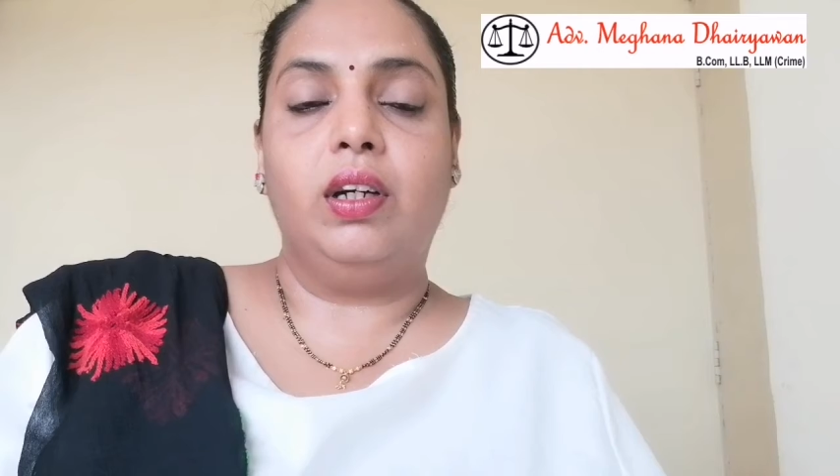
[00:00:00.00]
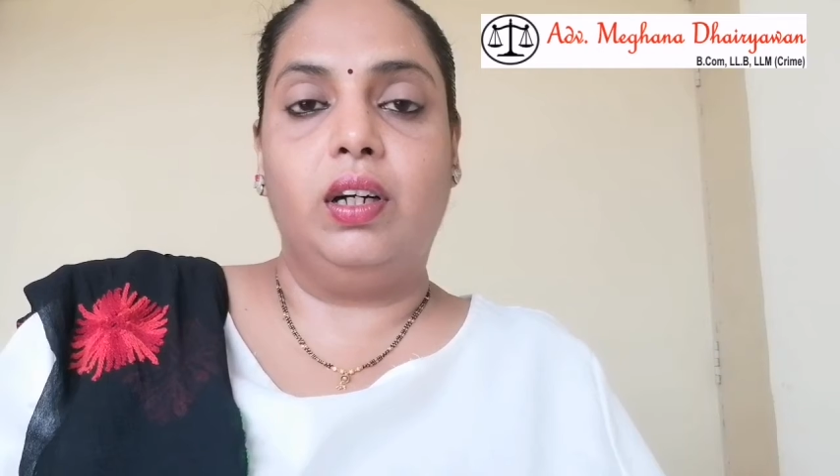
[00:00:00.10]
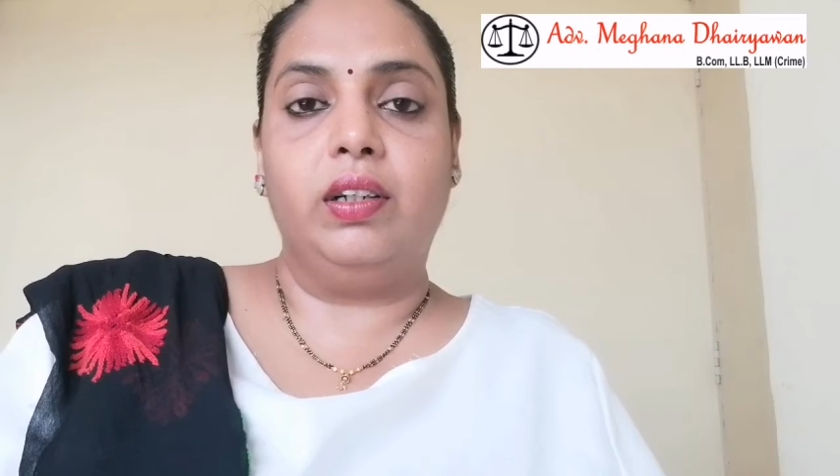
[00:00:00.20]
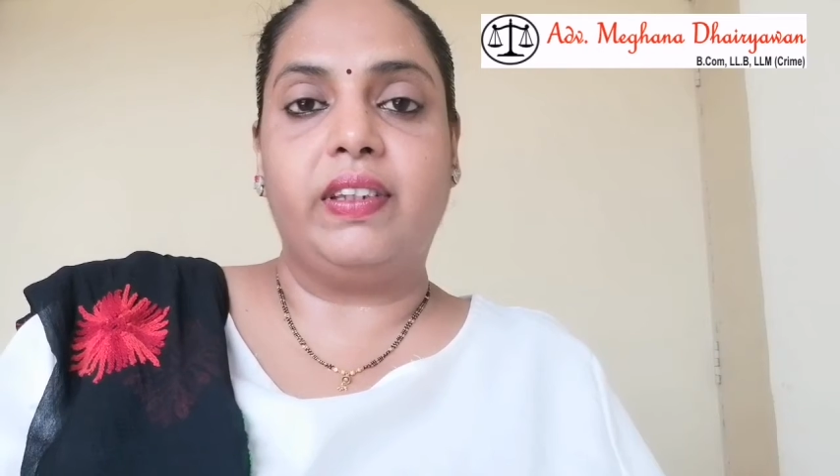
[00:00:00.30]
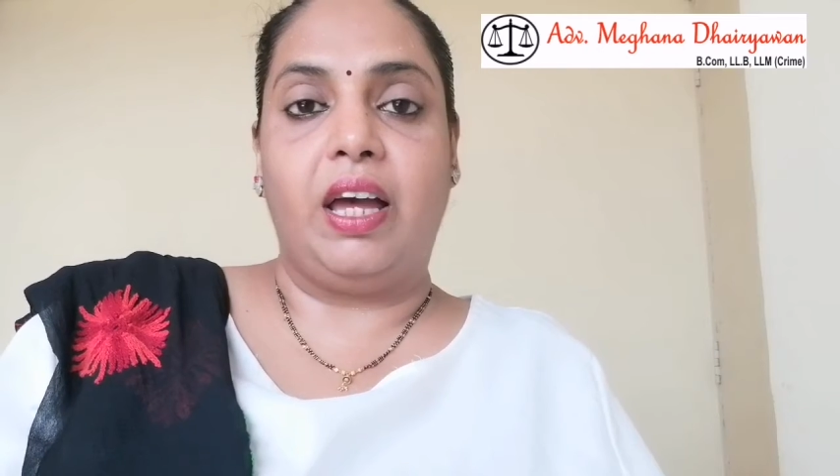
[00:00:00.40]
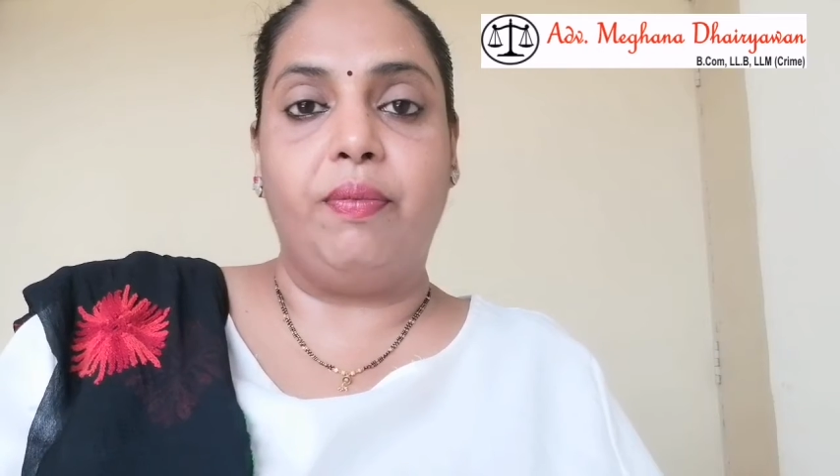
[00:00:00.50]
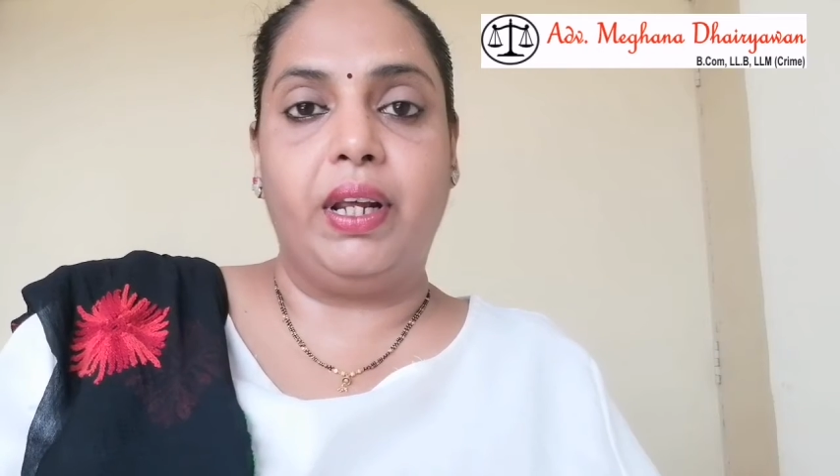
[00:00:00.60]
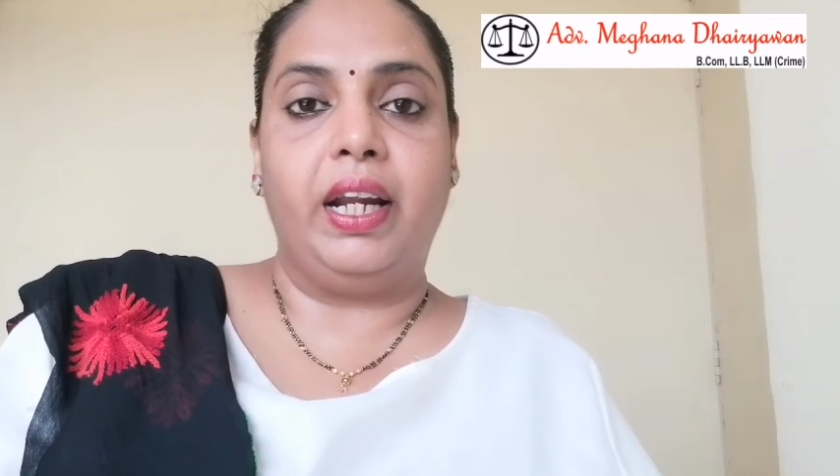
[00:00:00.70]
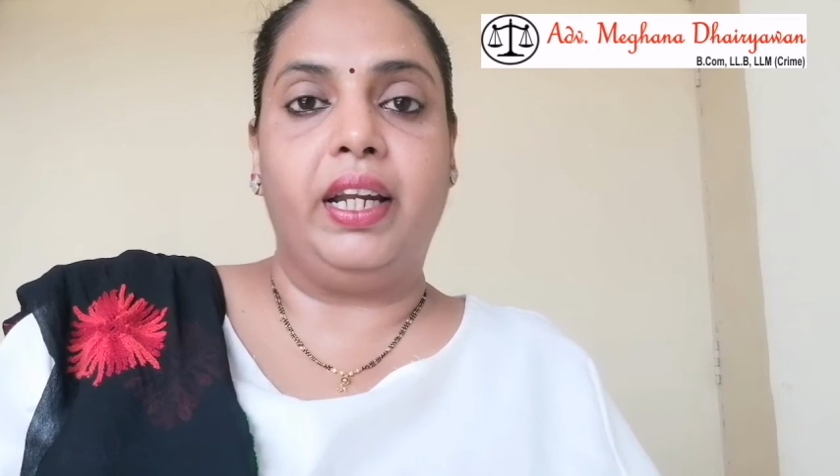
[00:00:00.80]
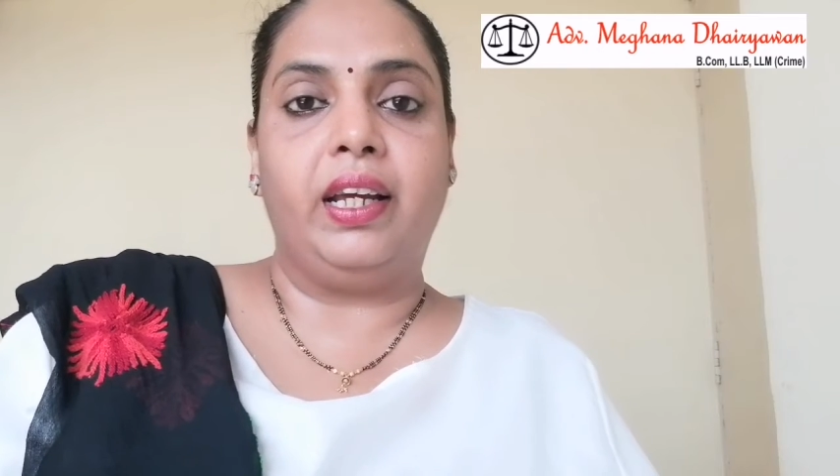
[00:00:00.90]

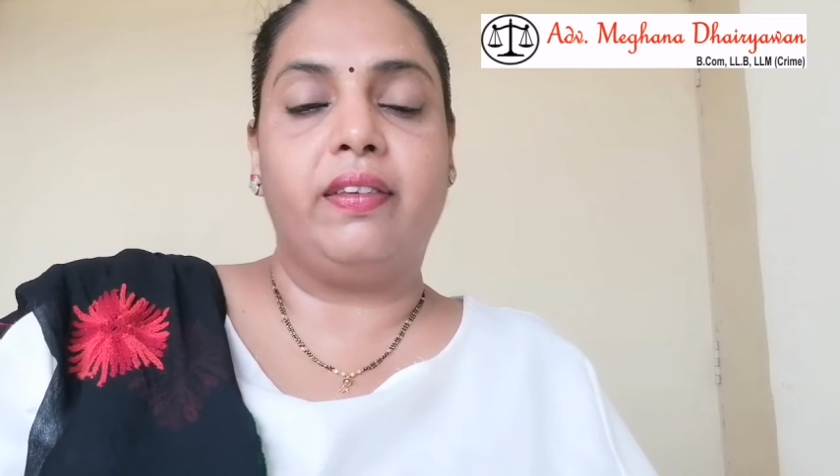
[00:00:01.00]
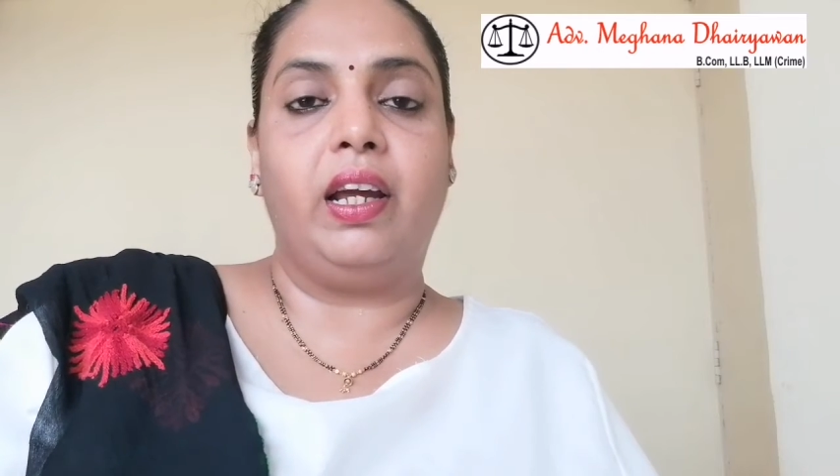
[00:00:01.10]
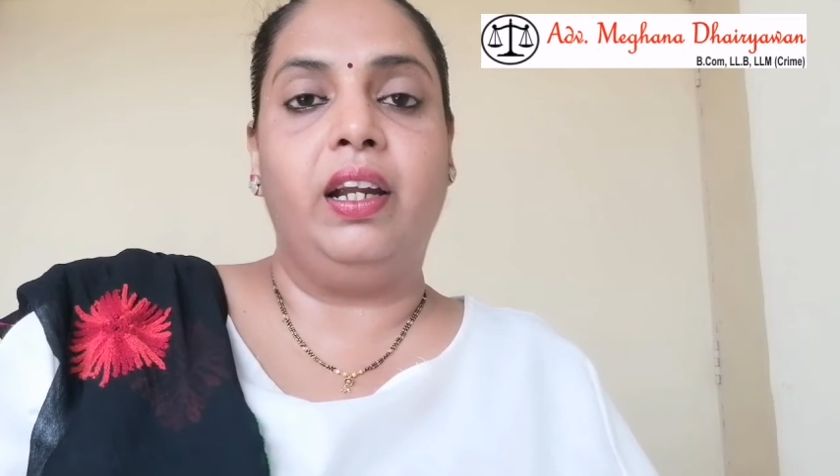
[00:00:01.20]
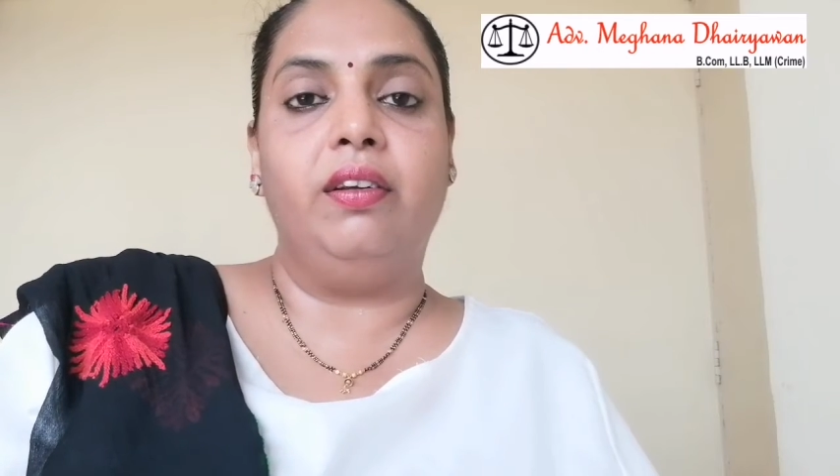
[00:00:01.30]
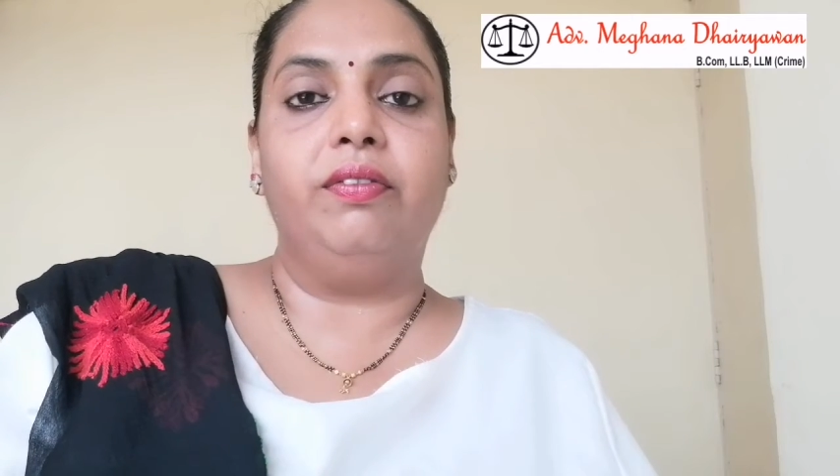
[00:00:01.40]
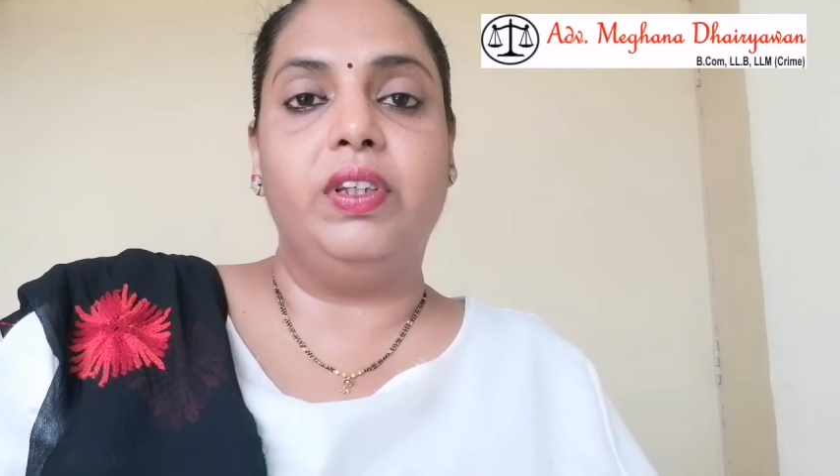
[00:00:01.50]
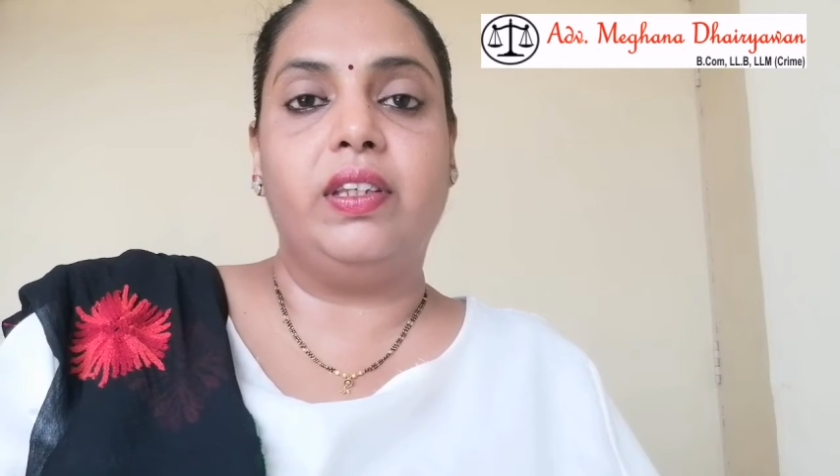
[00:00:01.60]
cyber attacks, and